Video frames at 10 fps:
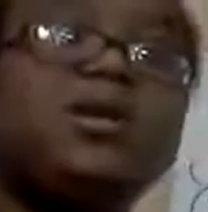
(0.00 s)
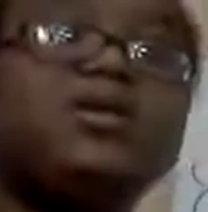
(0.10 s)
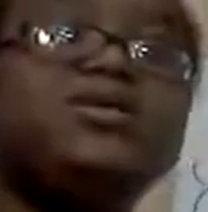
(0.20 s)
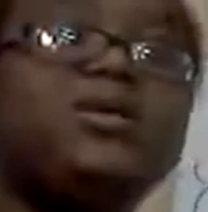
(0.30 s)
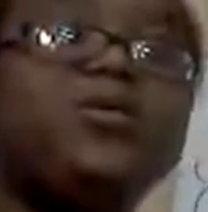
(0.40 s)

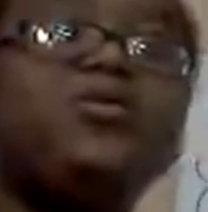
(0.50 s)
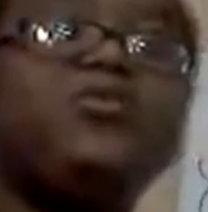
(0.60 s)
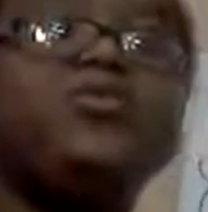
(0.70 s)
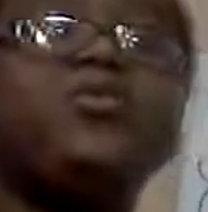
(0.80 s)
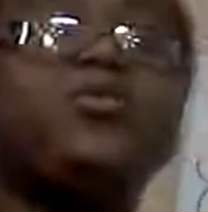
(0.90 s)
And some of
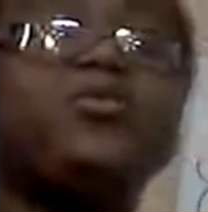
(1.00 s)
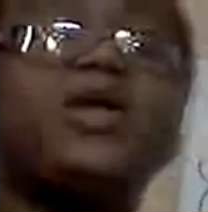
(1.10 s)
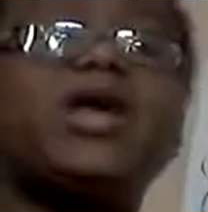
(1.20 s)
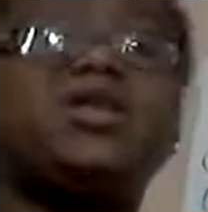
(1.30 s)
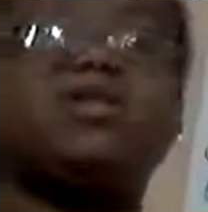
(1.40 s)
you will be
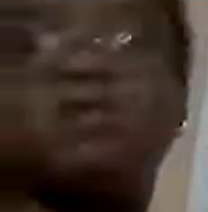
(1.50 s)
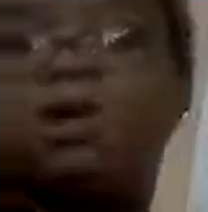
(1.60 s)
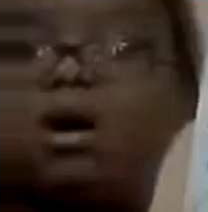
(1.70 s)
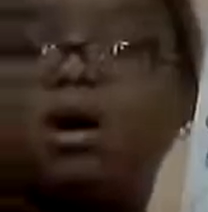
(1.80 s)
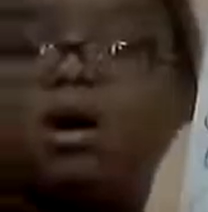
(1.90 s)
like,
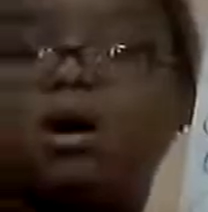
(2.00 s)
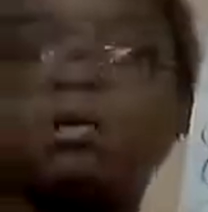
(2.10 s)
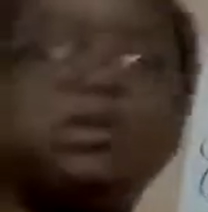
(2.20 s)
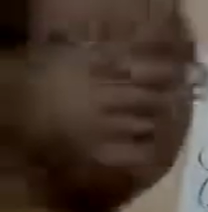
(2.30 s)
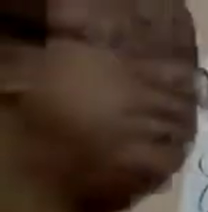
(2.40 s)
the
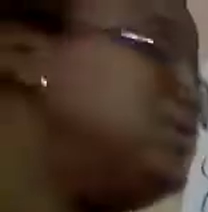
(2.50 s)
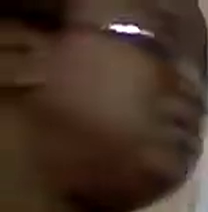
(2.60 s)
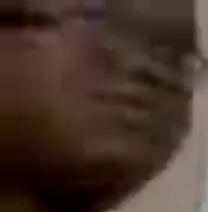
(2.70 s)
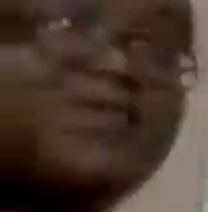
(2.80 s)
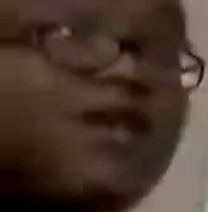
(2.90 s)

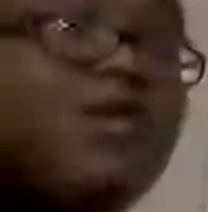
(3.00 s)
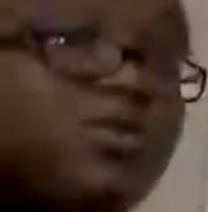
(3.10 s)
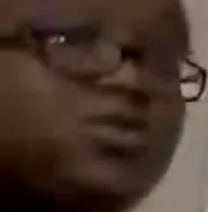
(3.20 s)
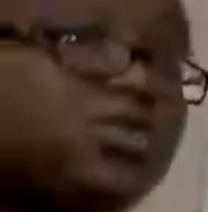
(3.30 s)
no,